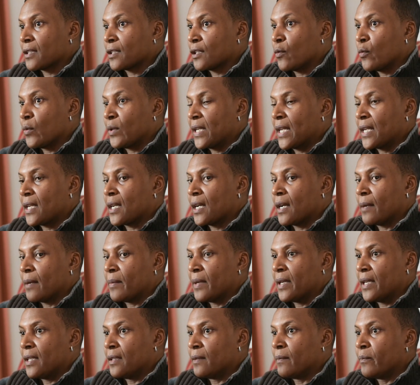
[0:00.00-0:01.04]
So when they come
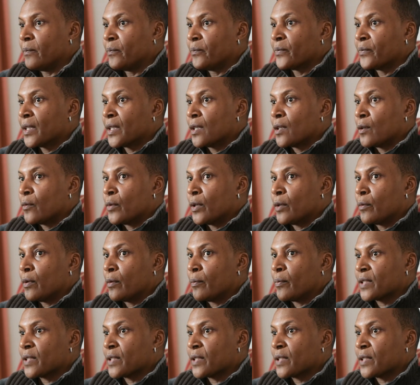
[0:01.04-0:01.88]
in, we will